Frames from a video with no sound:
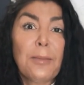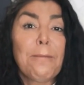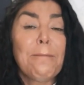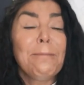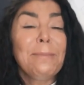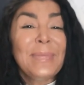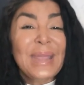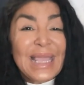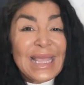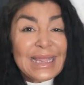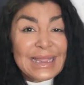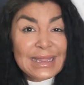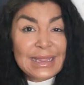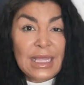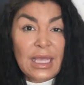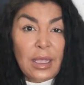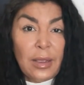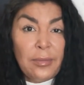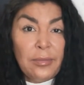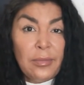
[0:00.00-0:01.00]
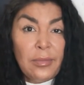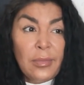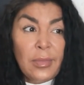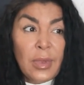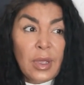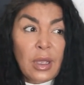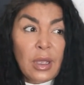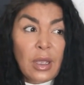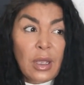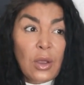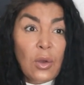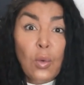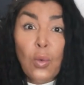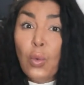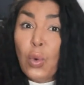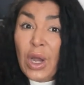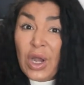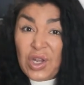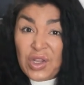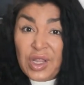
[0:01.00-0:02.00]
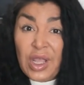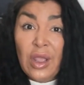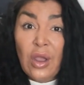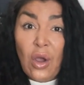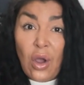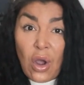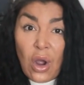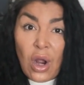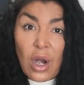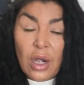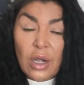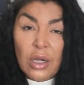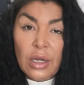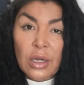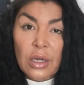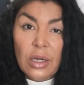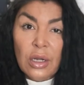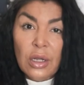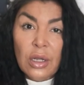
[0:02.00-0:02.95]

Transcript: meet them where they are.